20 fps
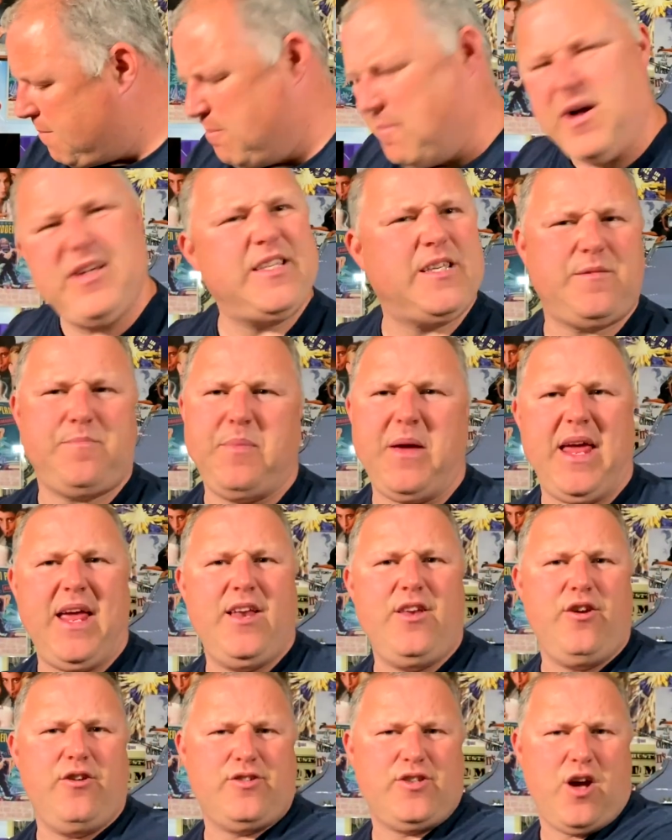Must be
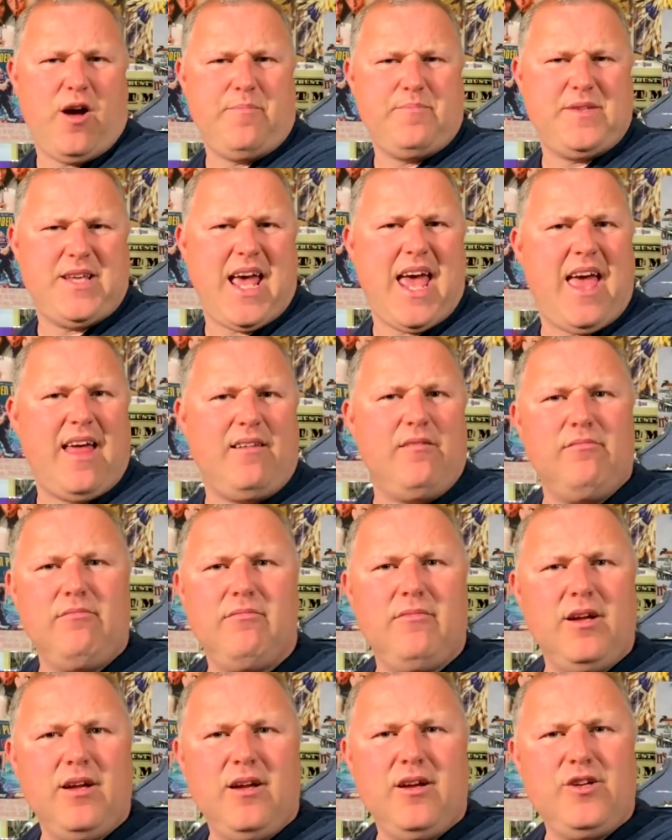in your top 10.
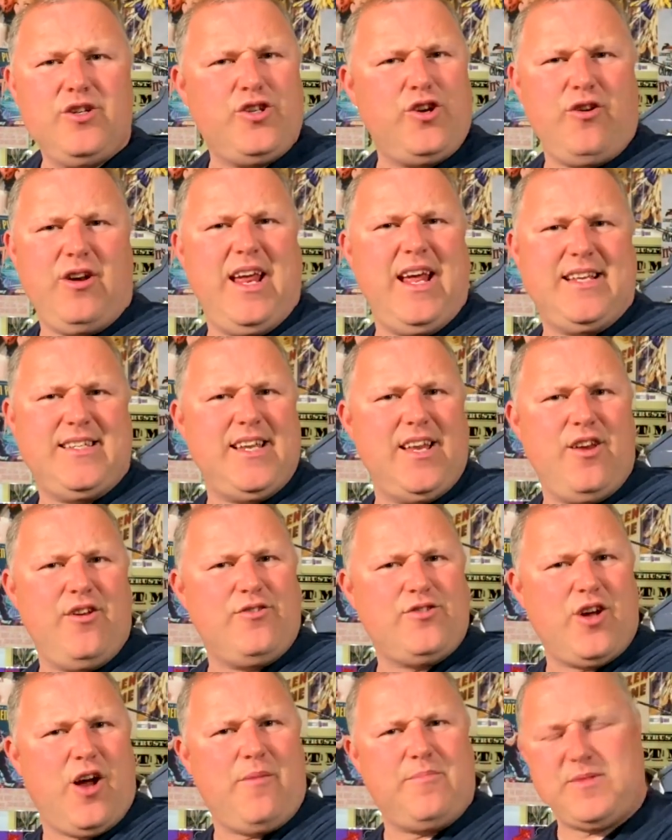Surely it's in your
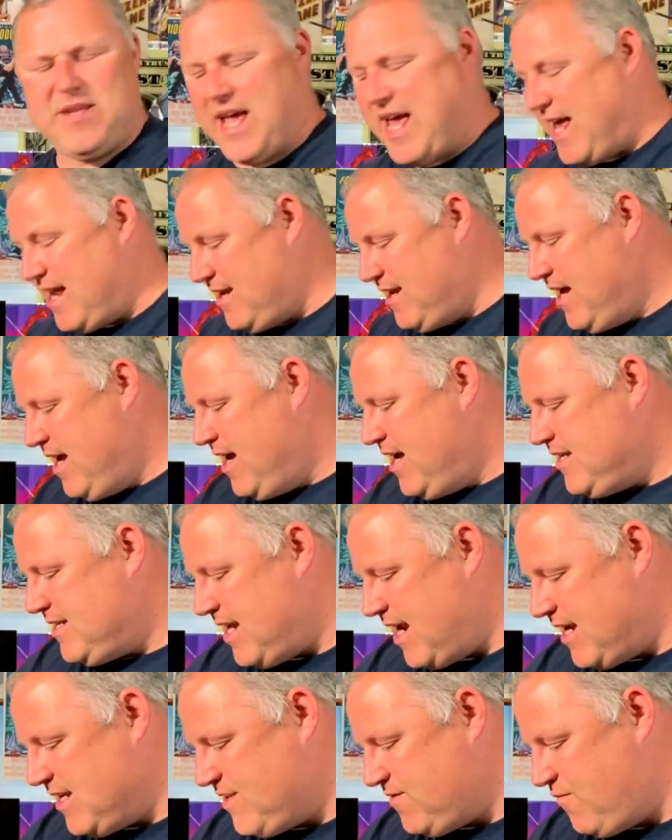top 10,
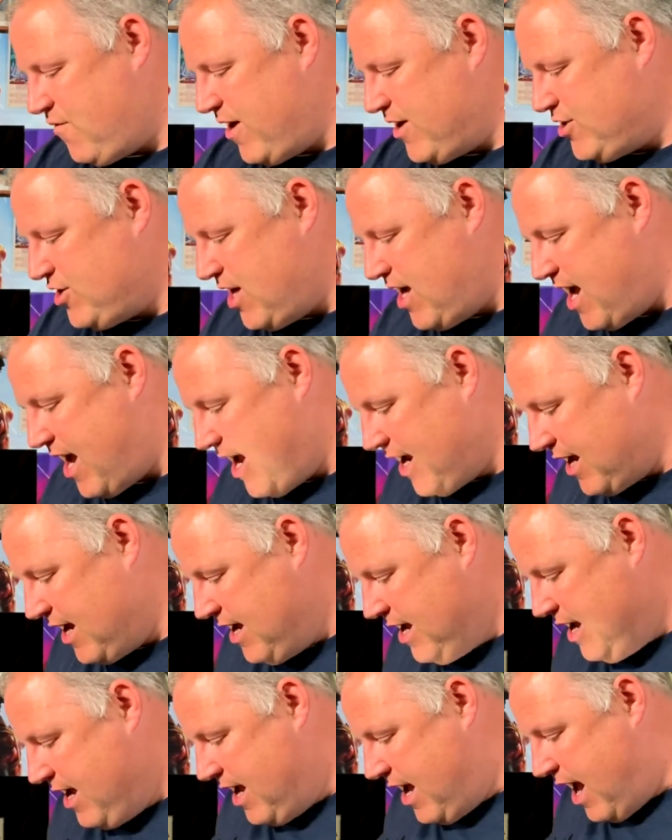Talent of Wang Chiang.
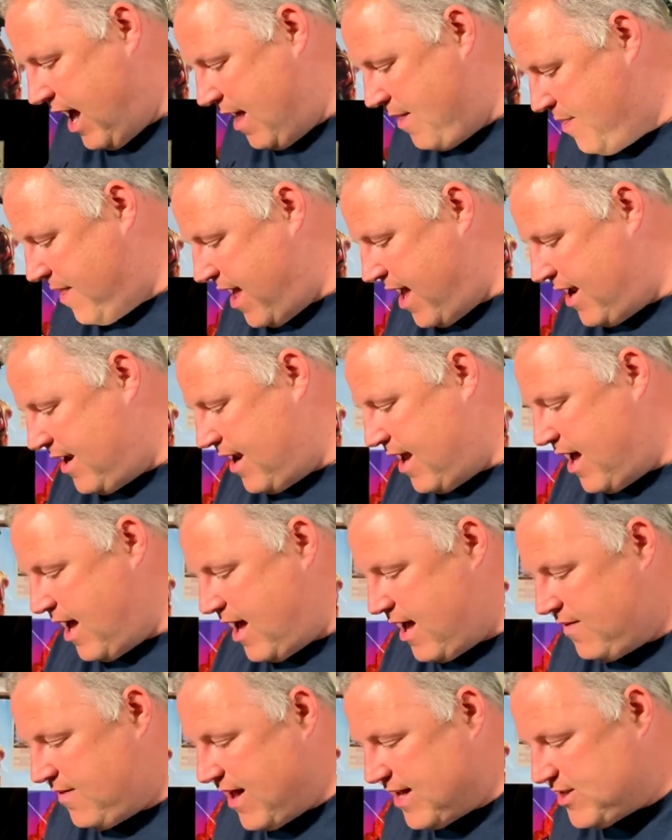And then
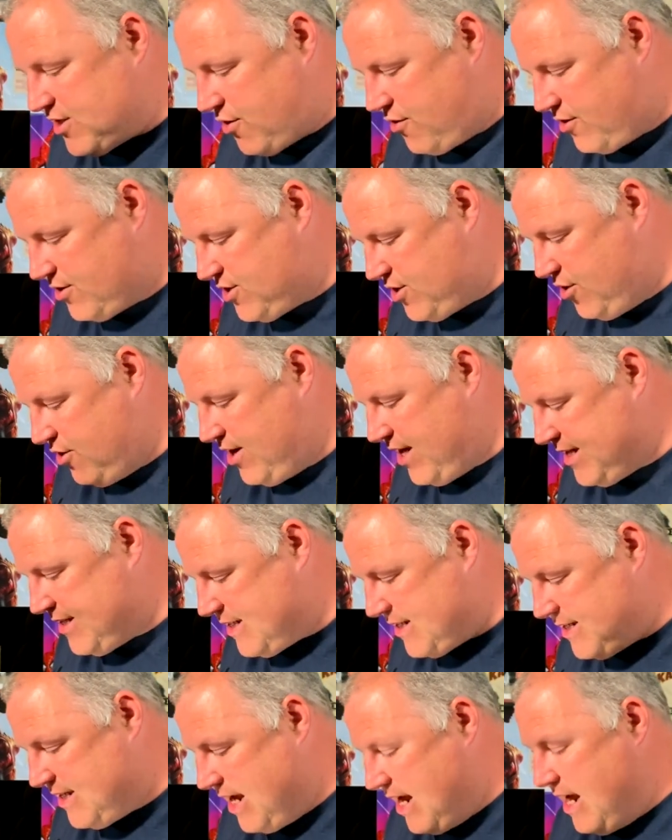that's across two
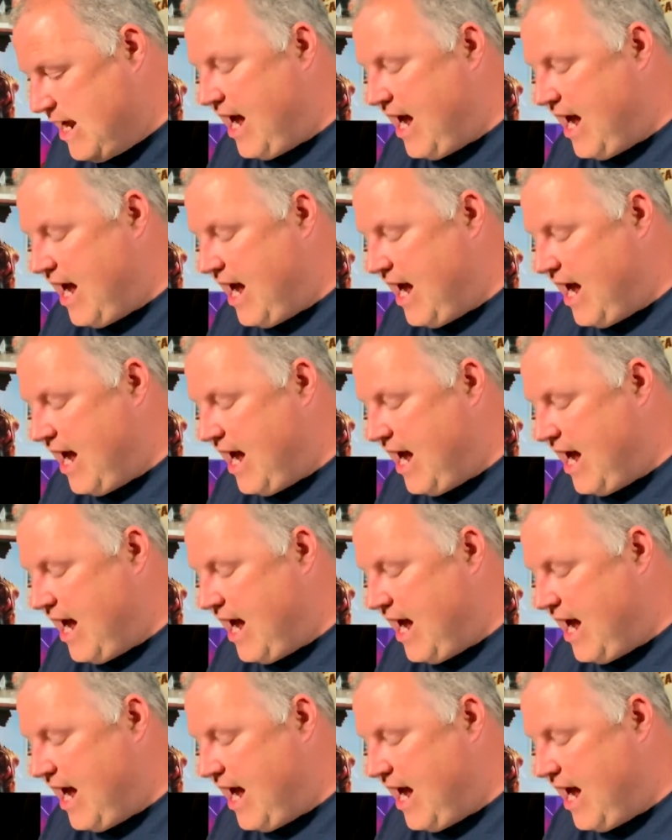discs.